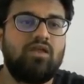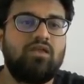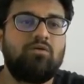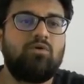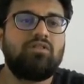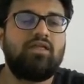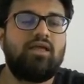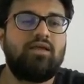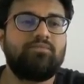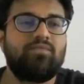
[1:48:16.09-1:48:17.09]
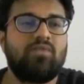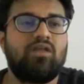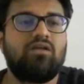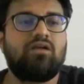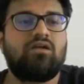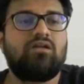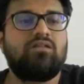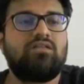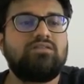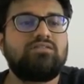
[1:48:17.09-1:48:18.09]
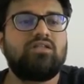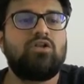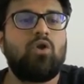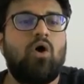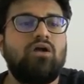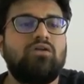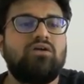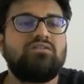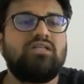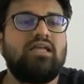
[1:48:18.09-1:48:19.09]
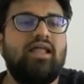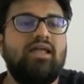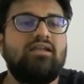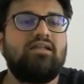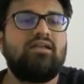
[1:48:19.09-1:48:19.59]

Ye bolte hai, this lock you are saying, right?